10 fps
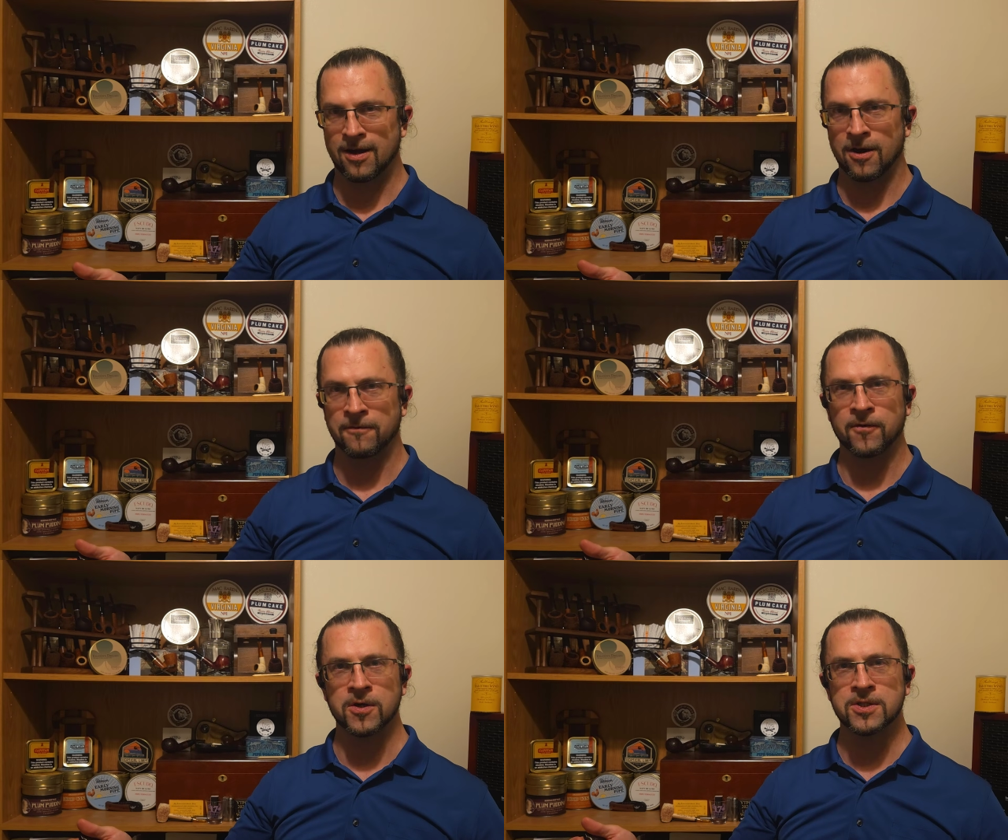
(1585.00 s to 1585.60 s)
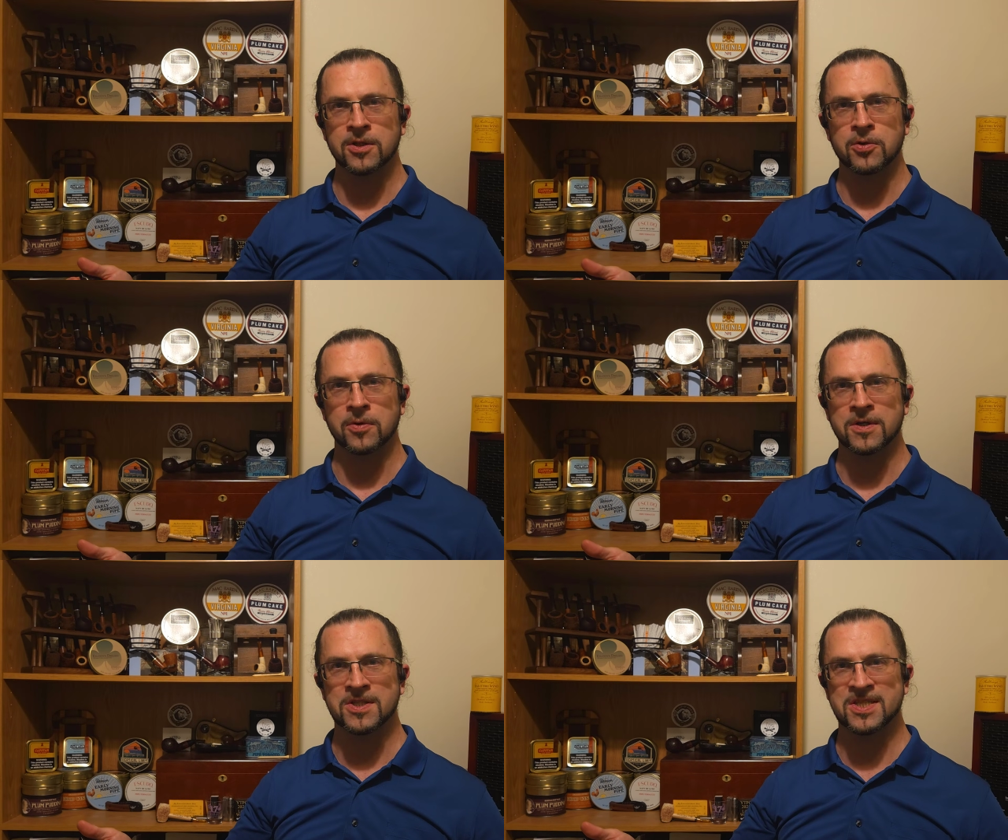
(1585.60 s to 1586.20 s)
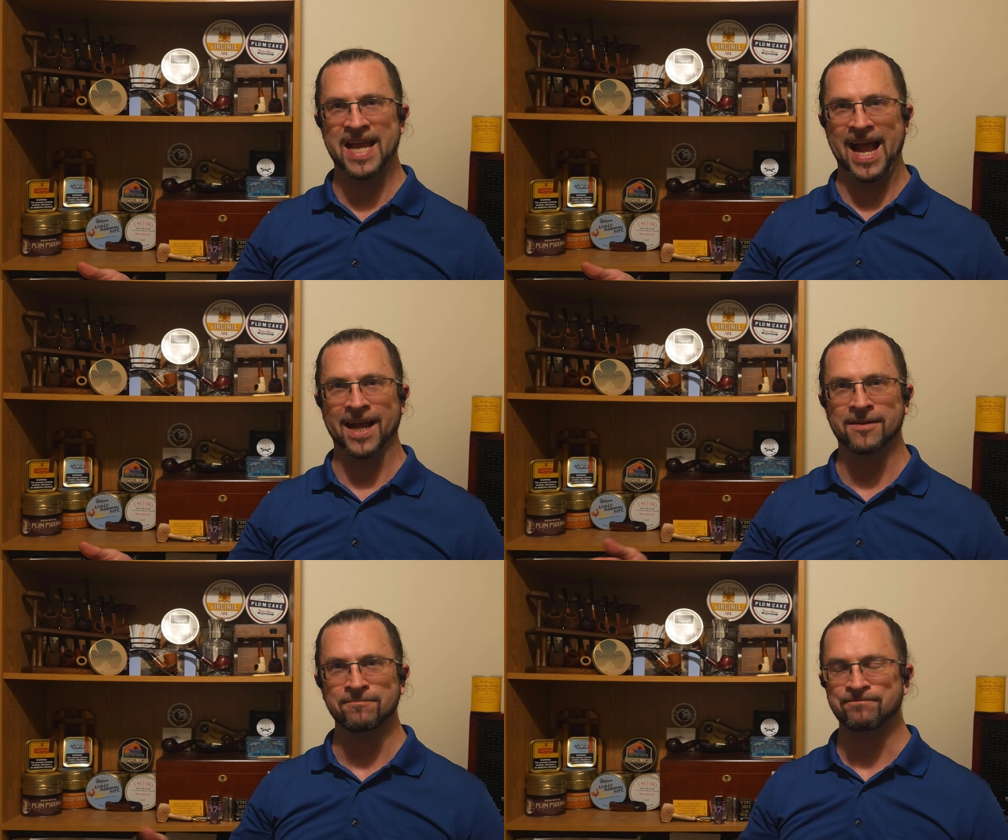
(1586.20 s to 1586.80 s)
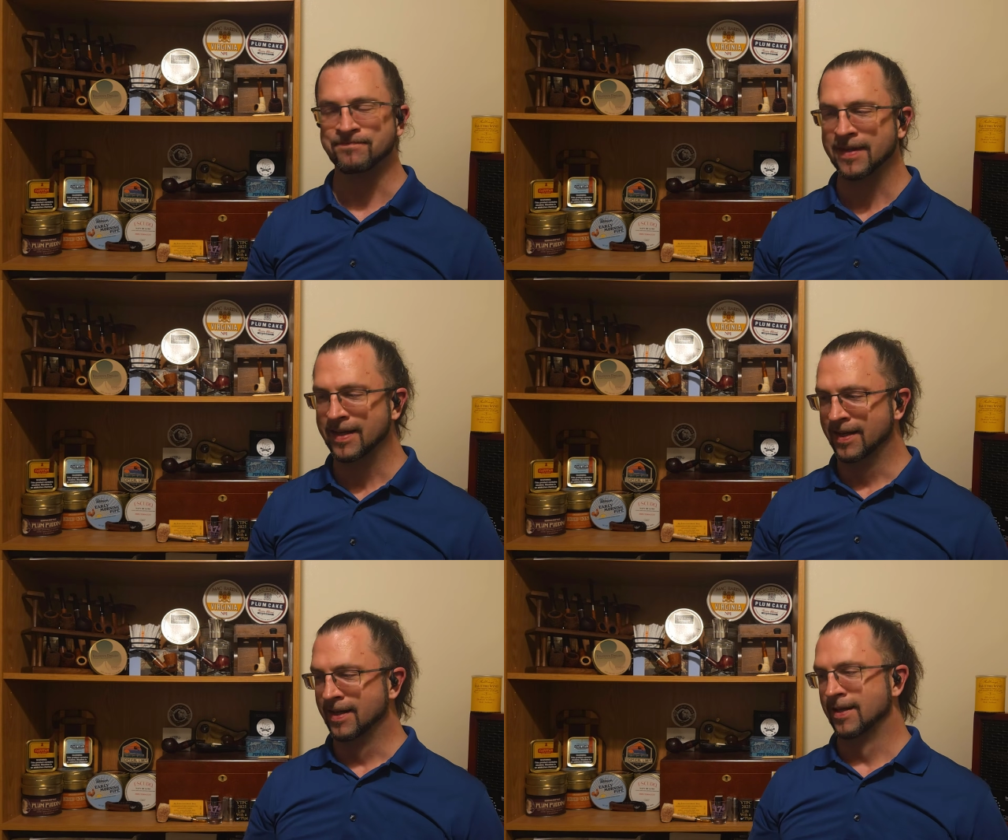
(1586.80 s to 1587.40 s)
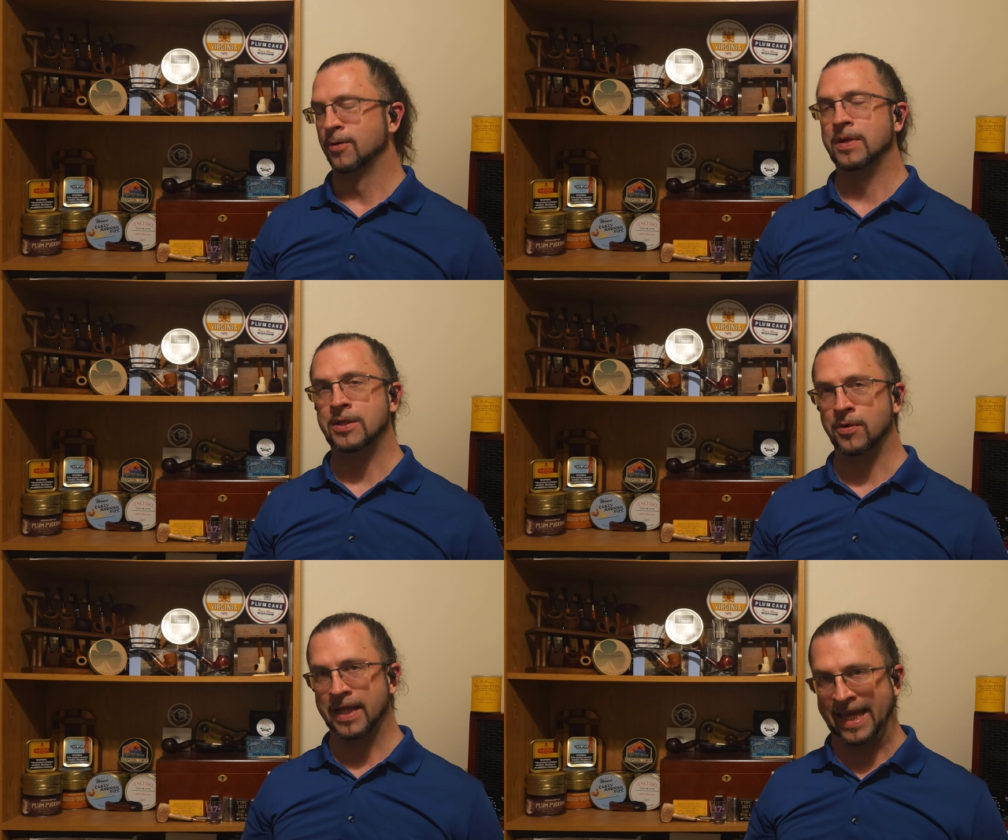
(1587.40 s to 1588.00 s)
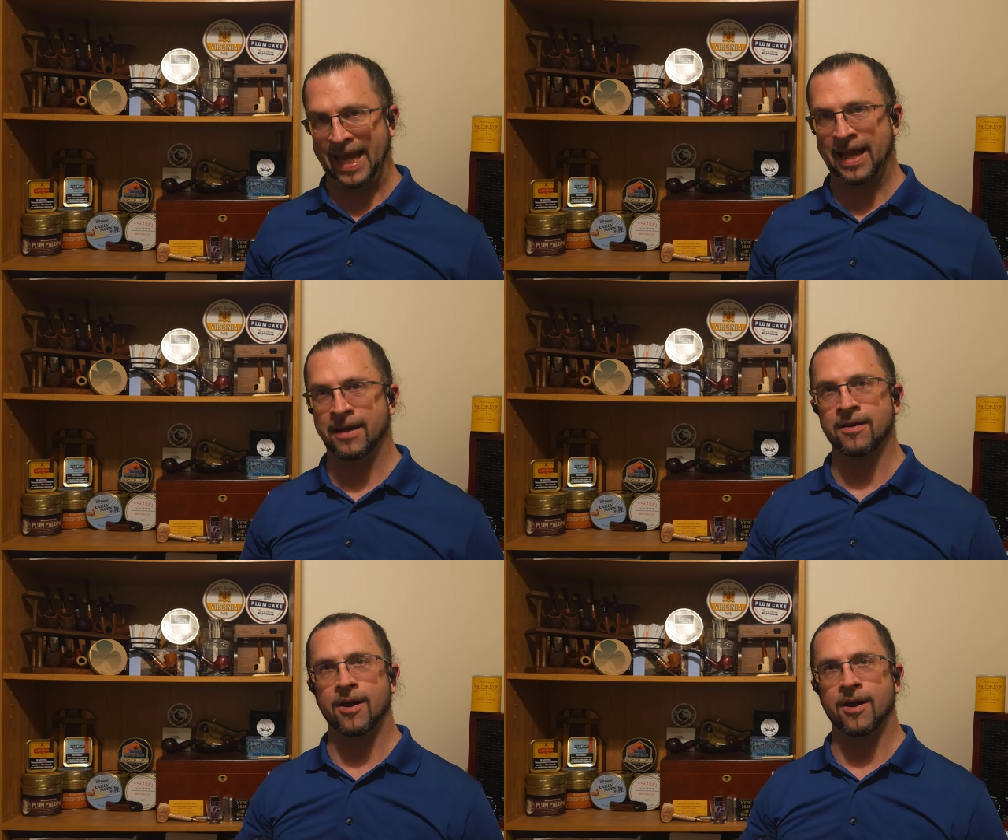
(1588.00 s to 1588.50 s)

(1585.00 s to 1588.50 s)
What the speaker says: our first lure snag. We do it again,